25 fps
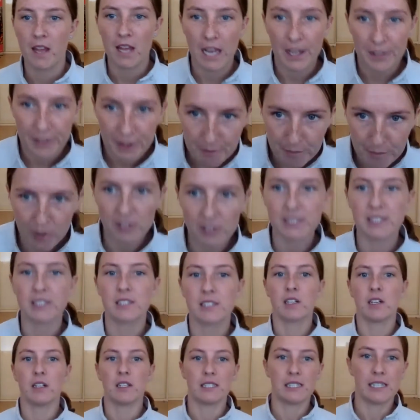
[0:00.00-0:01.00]
and their body
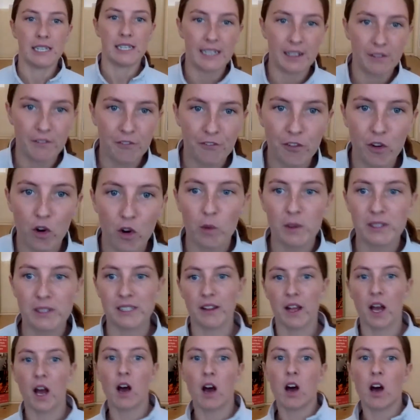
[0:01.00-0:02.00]
starts leaning forwards
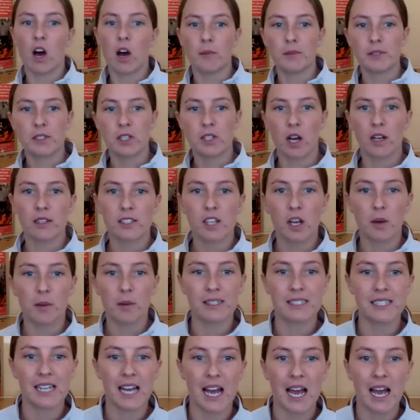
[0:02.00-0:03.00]
and their arm starts
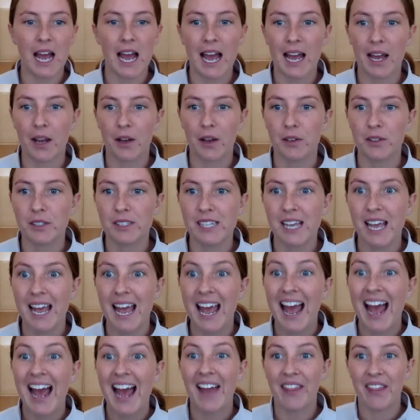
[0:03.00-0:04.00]
coming out.
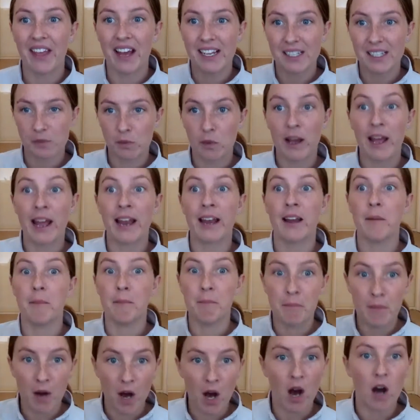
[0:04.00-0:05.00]
And that's
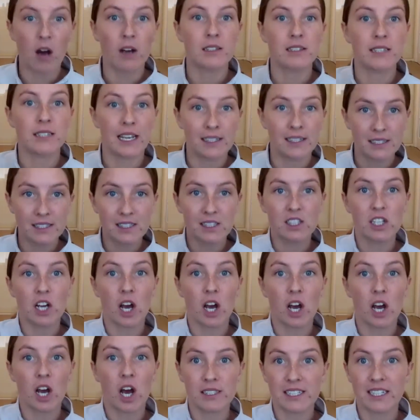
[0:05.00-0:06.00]
when marks get
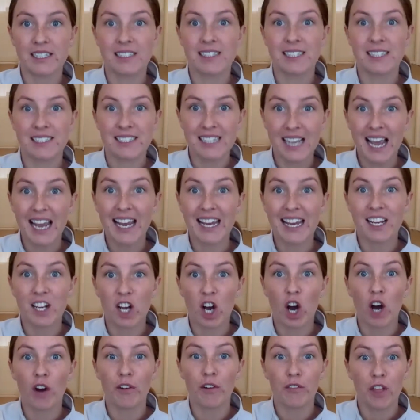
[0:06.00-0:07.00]
starting to take
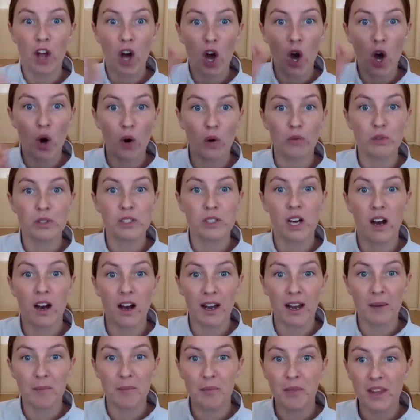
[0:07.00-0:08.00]
off the whole
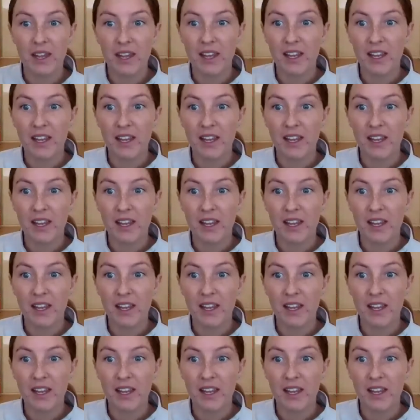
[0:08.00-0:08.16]
time.